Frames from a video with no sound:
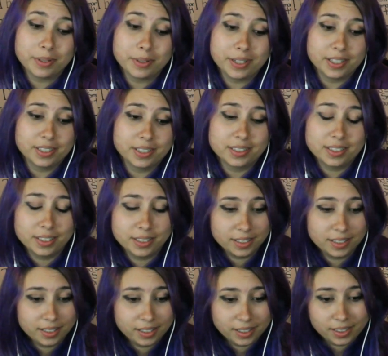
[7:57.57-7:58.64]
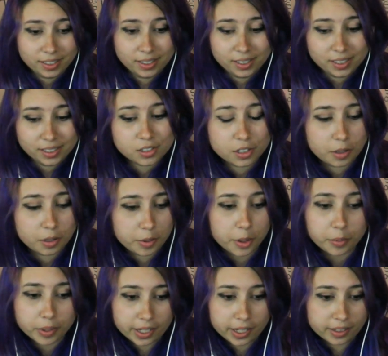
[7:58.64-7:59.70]
but it's gonna be
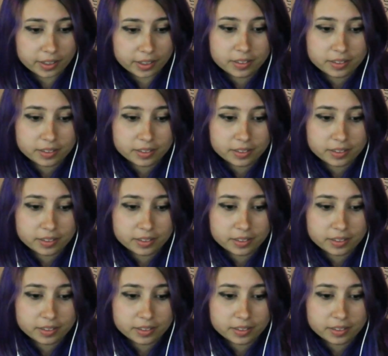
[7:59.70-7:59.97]
okay.